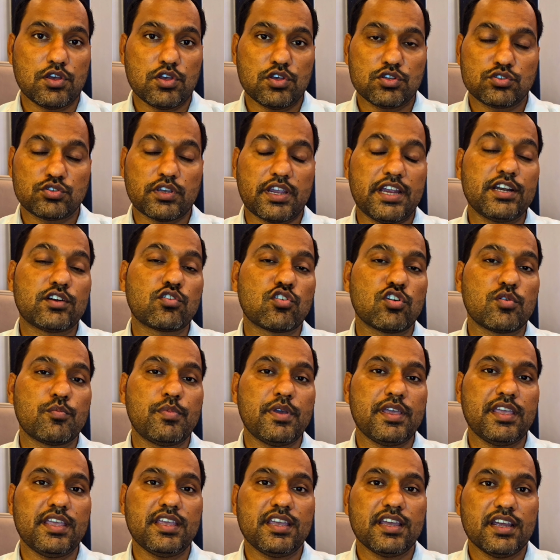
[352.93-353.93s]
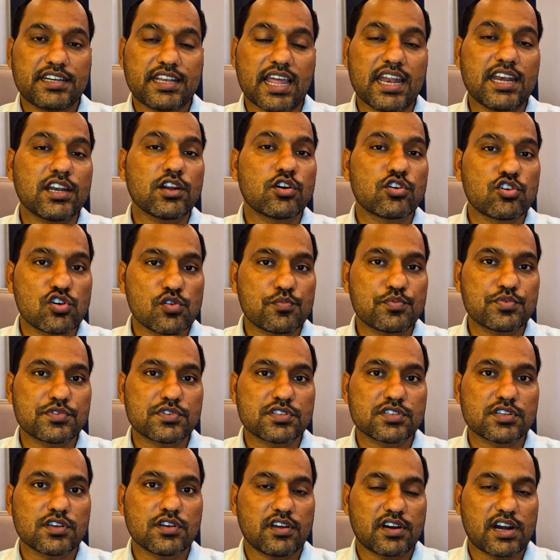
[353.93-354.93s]
So it could be 10
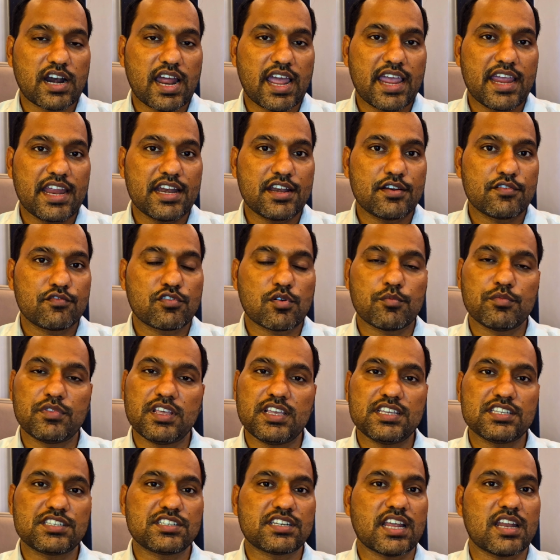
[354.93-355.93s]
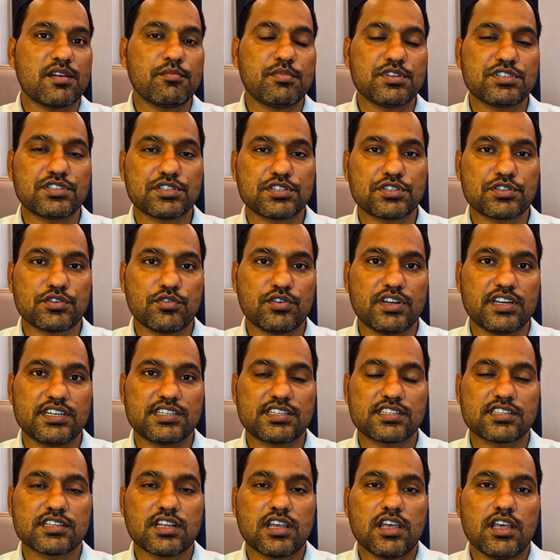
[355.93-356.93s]
groups, right, from these 10 business
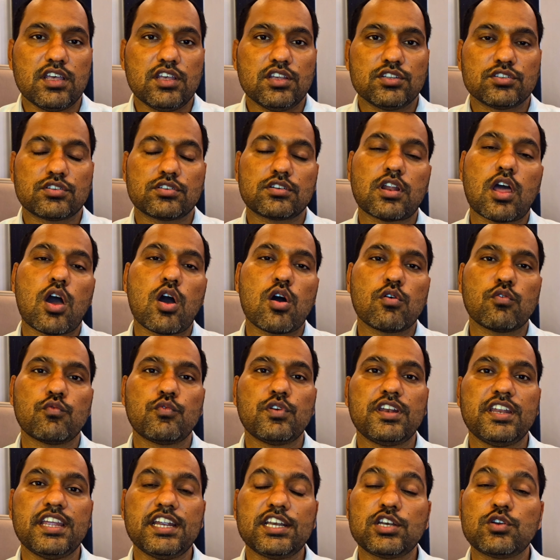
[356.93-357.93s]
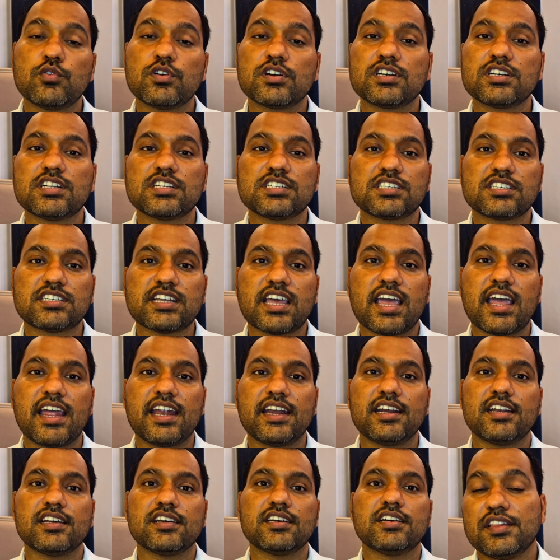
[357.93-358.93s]
units. So now we need to
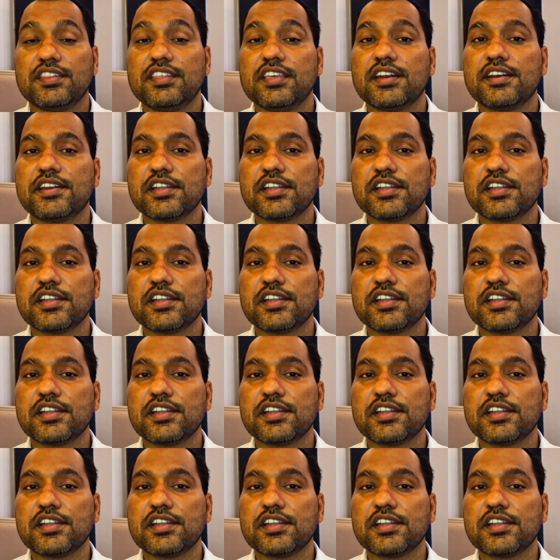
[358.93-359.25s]
understand their